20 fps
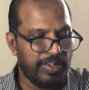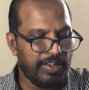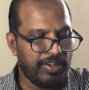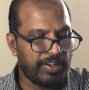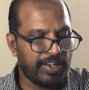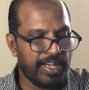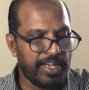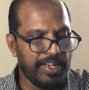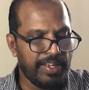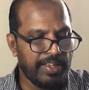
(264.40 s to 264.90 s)

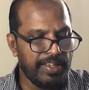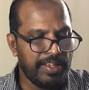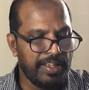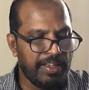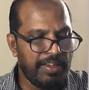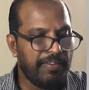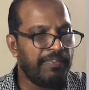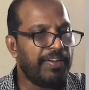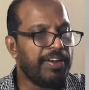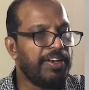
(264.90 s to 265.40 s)
Okay,
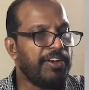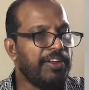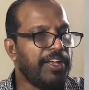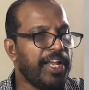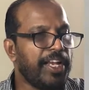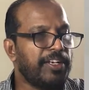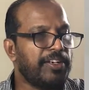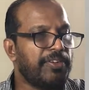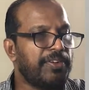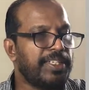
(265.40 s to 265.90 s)
when you look
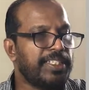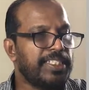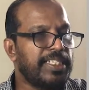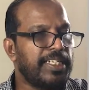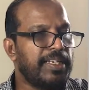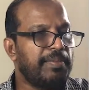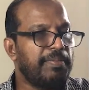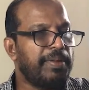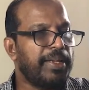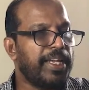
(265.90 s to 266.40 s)
at
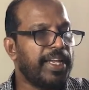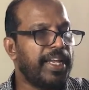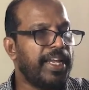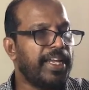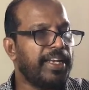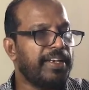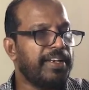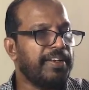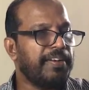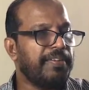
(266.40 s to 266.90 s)
question number
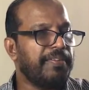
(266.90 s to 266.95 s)
8,